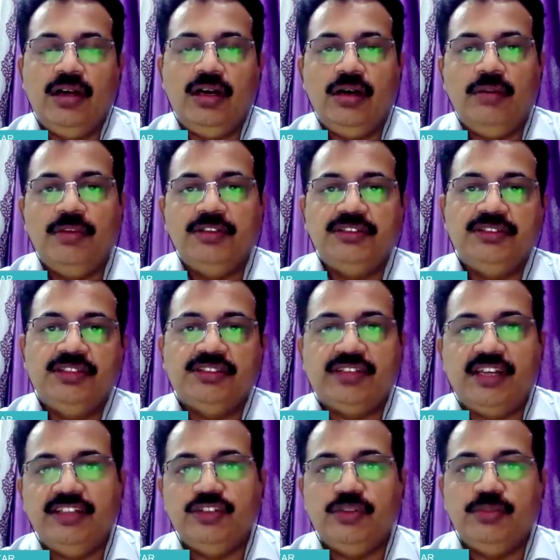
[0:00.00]
how much is the
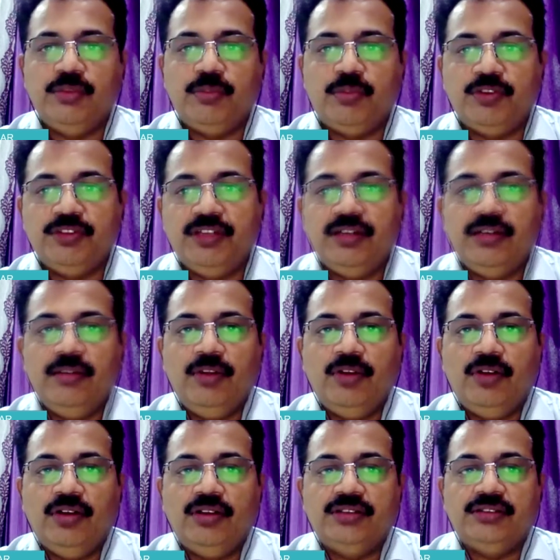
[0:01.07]
size of the project,
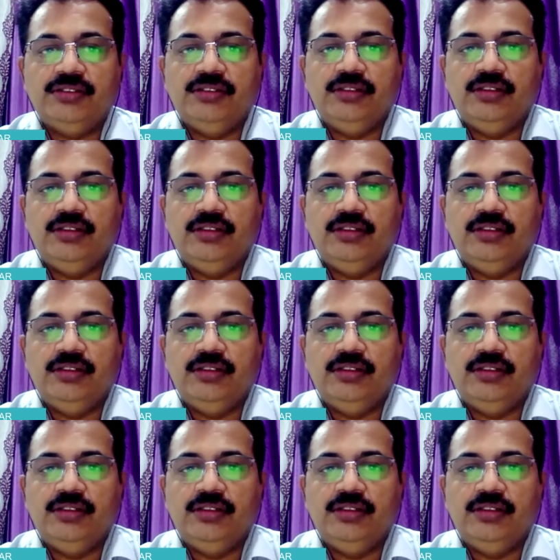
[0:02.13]
because